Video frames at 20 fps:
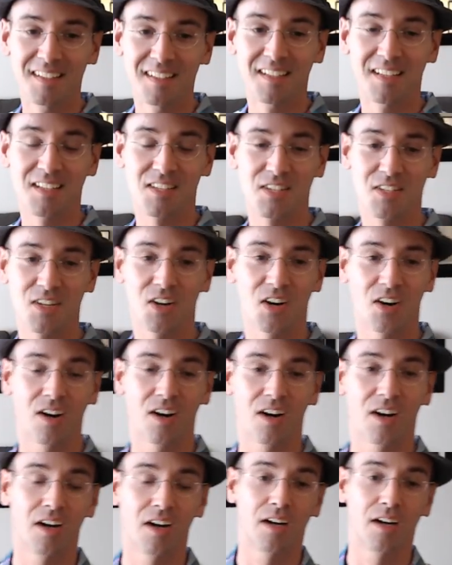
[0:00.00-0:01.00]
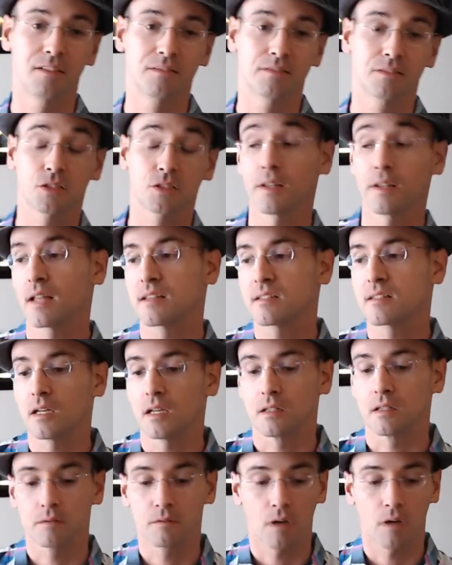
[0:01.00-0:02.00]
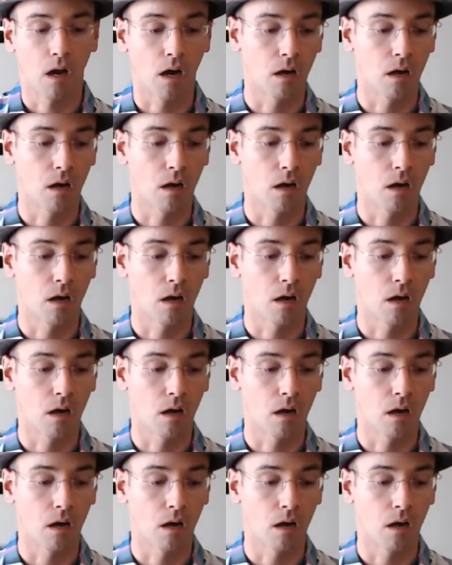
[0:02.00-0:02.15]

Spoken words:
So that's it.